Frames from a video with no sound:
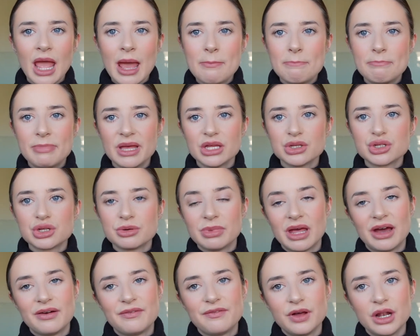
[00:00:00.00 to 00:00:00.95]
build up
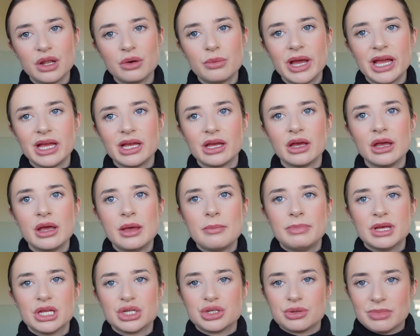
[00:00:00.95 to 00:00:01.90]
that following,
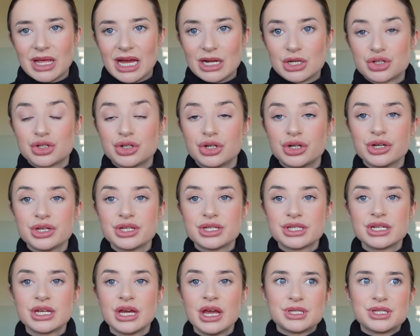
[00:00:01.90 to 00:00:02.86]
build up that
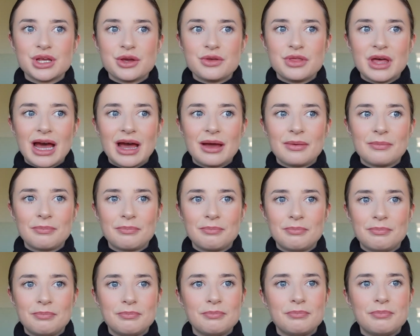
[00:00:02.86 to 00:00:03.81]
trust, so that
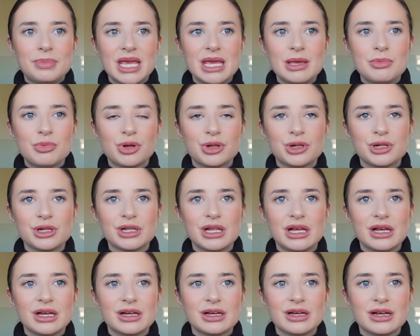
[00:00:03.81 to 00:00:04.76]
people,
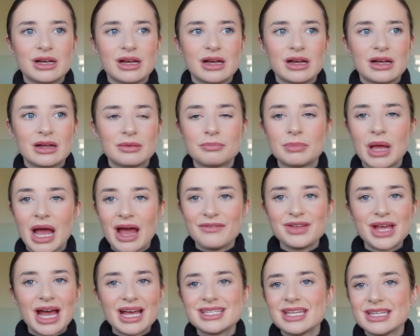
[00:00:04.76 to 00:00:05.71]

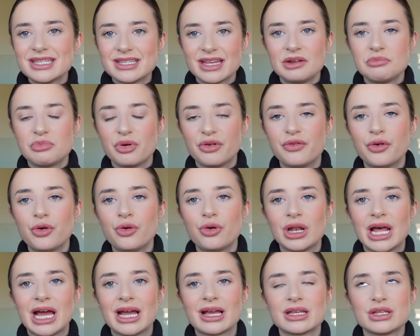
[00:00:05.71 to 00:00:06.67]
as I said before,
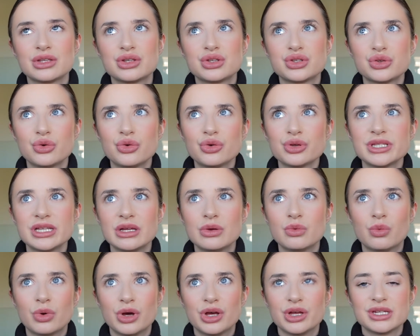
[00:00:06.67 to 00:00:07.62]
like the sourcing
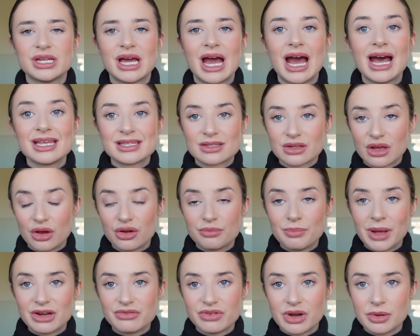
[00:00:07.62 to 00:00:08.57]
world has got a
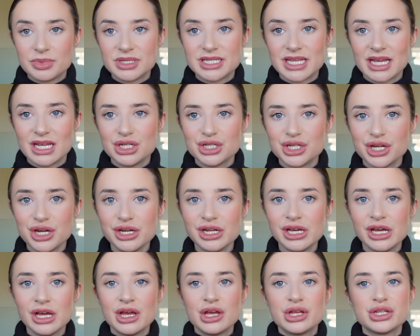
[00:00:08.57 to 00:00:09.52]
bad reputation.
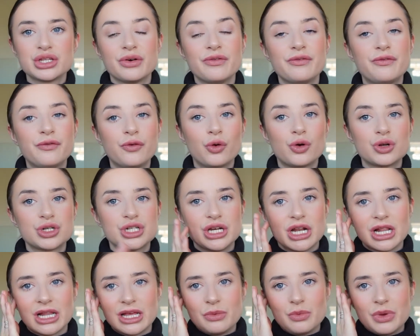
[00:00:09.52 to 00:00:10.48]
So
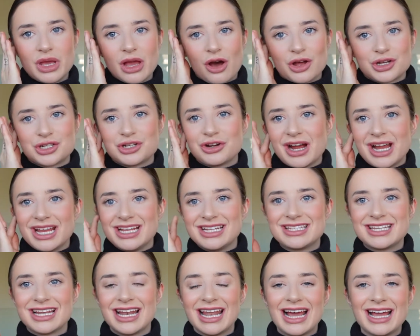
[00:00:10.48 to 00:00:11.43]
unfortunately we are trying
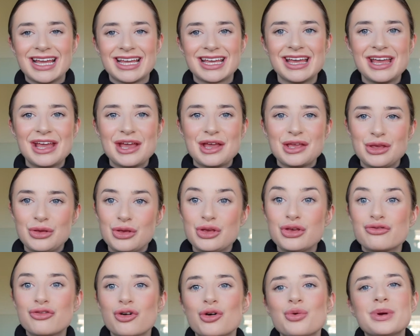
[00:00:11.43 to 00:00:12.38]
to
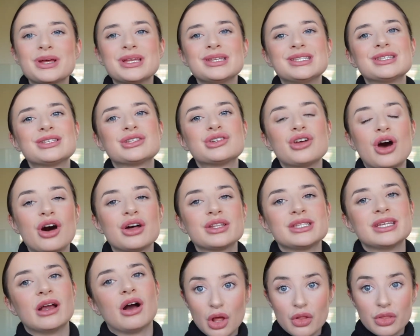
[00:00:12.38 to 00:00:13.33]
you're always
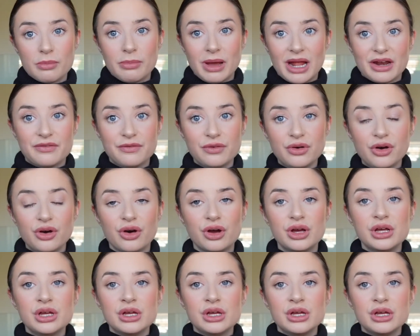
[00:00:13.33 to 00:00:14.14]
starting on the bad foot.